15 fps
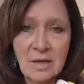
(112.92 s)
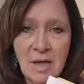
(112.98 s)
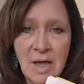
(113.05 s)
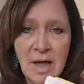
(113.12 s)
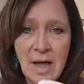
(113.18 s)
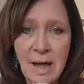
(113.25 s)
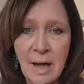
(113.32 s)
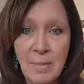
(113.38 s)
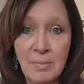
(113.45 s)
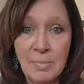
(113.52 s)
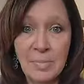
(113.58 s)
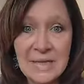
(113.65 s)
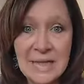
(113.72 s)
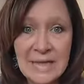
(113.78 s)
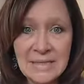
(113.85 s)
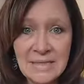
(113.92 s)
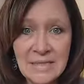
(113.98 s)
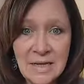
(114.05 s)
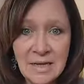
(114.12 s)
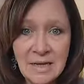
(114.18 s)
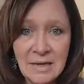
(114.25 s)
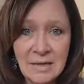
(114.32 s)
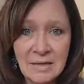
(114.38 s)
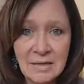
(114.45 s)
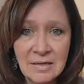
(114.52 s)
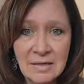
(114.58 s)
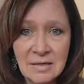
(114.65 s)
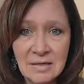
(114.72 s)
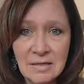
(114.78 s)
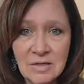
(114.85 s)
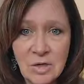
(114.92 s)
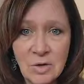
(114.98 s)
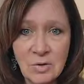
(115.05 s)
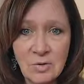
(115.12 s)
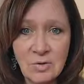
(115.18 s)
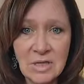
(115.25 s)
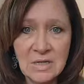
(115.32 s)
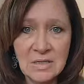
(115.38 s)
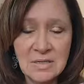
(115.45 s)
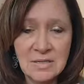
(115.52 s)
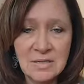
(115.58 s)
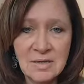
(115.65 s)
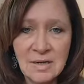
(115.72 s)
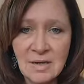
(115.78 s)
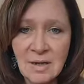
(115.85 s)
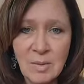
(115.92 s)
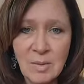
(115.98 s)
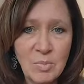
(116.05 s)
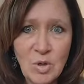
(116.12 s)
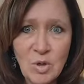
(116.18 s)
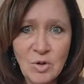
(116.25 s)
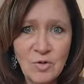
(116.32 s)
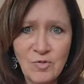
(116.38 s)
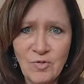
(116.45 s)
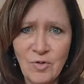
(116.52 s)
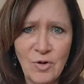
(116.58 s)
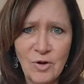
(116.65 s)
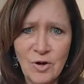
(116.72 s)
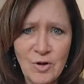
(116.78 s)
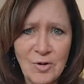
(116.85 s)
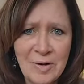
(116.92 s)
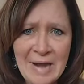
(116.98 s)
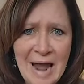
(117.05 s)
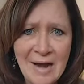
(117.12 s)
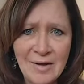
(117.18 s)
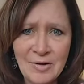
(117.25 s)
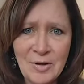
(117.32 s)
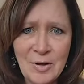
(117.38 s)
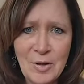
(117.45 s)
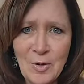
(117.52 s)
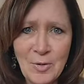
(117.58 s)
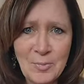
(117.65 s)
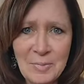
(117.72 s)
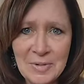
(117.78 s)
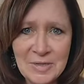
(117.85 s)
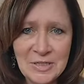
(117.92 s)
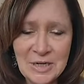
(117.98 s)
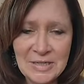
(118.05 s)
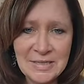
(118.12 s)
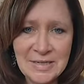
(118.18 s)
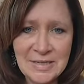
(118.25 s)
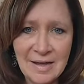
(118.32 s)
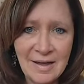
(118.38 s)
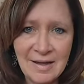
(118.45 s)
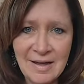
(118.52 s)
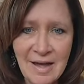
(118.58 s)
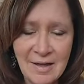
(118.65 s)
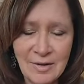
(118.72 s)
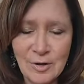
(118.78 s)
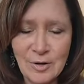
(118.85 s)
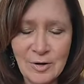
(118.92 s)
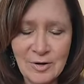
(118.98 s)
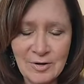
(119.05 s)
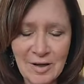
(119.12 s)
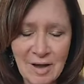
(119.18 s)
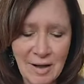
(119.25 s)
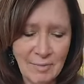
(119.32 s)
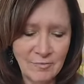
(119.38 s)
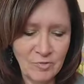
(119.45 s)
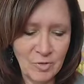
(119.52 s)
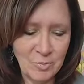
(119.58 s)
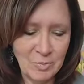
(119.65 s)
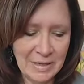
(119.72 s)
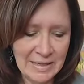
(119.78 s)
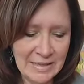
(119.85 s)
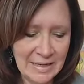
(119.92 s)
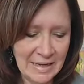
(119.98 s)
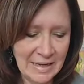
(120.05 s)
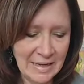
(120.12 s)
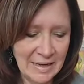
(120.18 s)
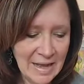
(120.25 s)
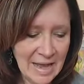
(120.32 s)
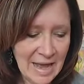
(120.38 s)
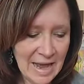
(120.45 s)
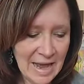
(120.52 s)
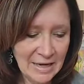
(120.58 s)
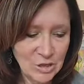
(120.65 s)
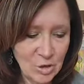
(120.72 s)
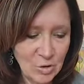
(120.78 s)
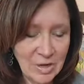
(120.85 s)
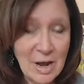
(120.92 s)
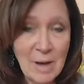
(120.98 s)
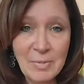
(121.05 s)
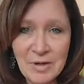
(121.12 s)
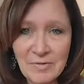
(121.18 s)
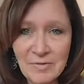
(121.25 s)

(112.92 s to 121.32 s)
blending. So this beautiful quinacridone magenta color for blending. I showed a couple of